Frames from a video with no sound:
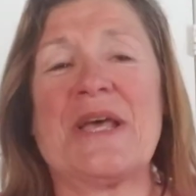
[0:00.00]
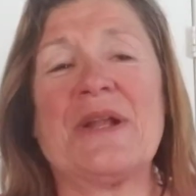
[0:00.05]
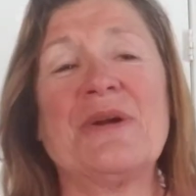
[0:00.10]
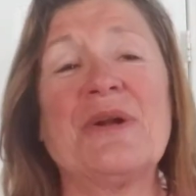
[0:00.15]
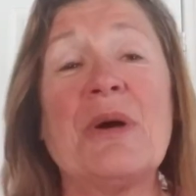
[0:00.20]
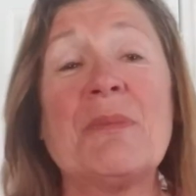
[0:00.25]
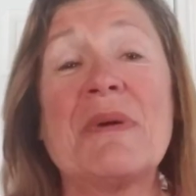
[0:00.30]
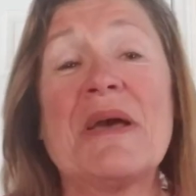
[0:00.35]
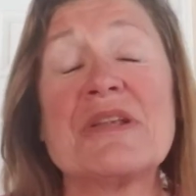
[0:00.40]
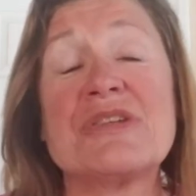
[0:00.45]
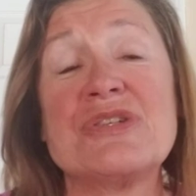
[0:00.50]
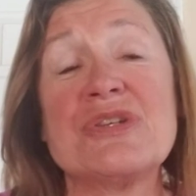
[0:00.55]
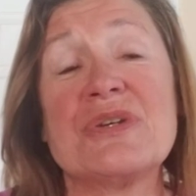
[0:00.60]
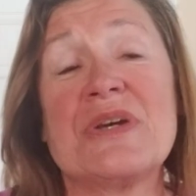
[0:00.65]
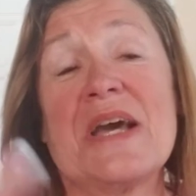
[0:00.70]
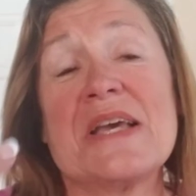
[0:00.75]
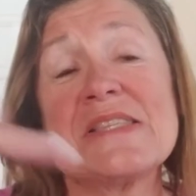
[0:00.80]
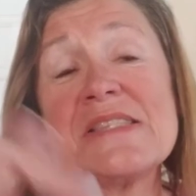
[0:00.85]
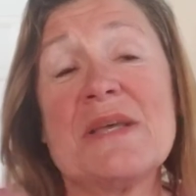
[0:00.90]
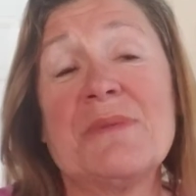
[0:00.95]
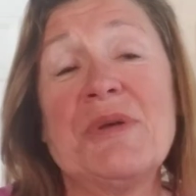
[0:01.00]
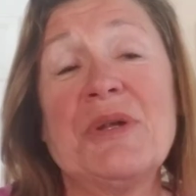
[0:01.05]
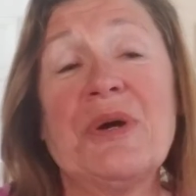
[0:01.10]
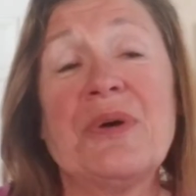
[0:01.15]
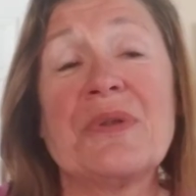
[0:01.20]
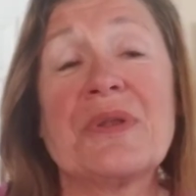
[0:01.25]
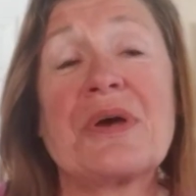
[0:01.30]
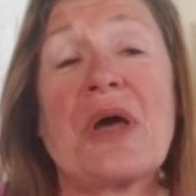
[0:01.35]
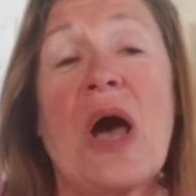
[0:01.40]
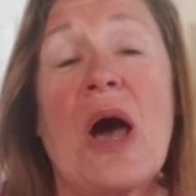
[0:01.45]
I don't know about you guys. Let me
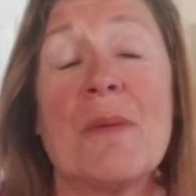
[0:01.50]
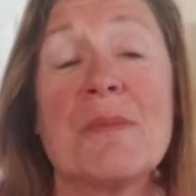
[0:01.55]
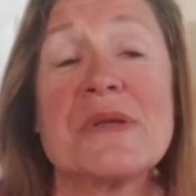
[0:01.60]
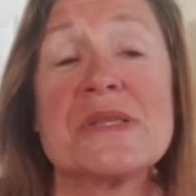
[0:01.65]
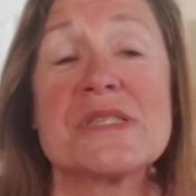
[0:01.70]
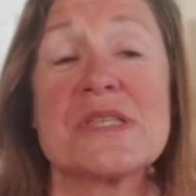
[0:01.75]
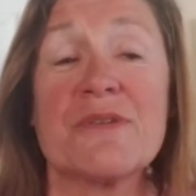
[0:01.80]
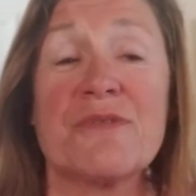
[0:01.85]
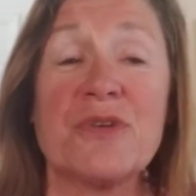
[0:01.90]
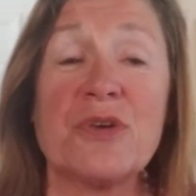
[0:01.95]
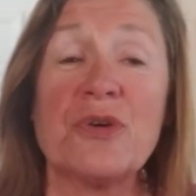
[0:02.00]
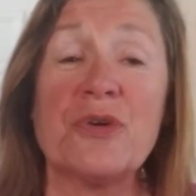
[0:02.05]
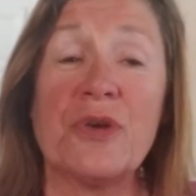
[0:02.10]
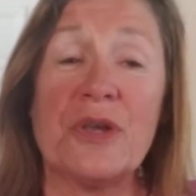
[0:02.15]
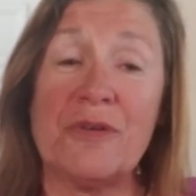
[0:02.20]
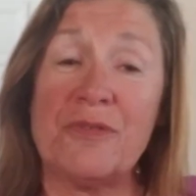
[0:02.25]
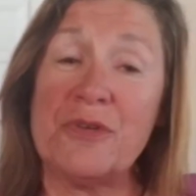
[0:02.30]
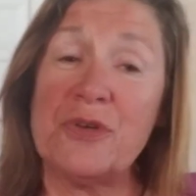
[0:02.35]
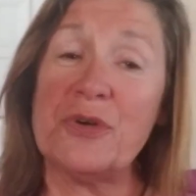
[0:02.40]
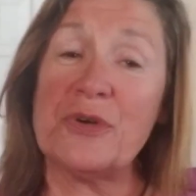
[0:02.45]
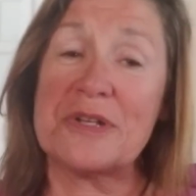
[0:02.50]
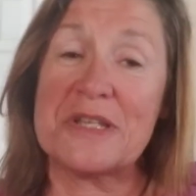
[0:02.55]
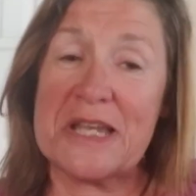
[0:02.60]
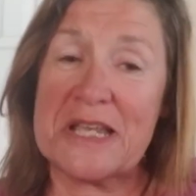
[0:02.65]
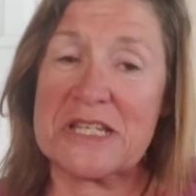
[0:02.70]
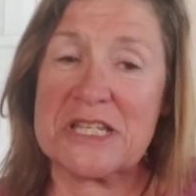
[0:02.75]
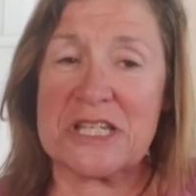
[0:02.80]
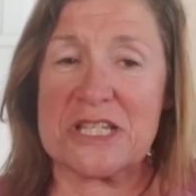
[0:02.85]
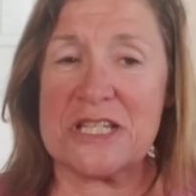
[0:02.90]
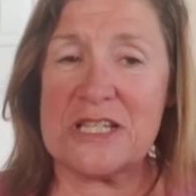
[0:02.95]
know in the comments if you're, if you're a
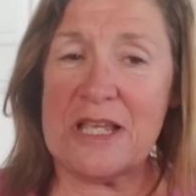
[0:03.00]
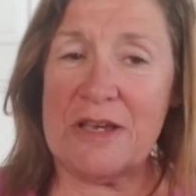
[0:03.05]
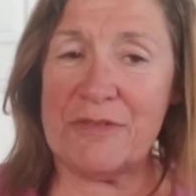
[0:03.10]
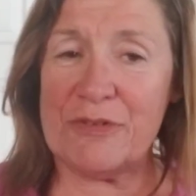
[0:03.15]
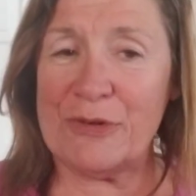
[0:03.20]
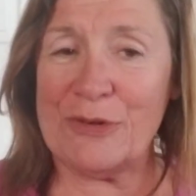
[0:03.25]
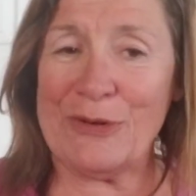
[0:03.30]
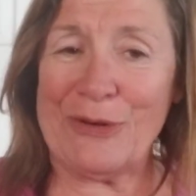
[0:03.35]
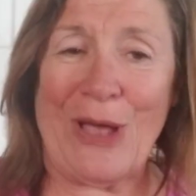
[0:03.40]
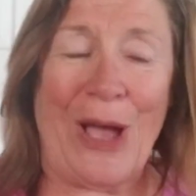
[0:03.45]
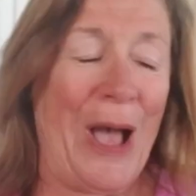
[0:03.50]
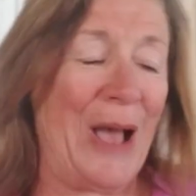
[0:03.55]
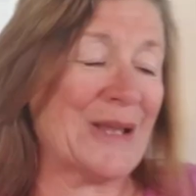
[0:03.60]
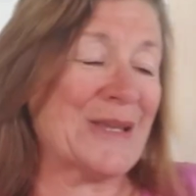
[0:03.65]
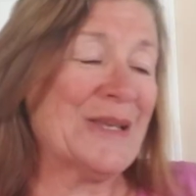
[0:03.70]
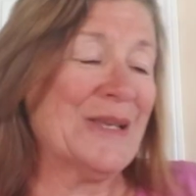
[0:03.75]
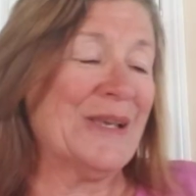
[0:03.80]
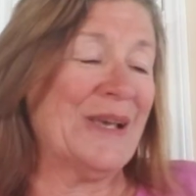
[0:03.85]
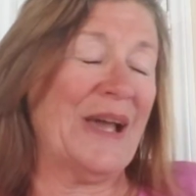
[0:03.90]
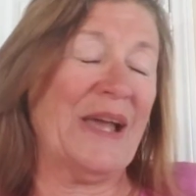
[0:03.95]
dentist lover or not.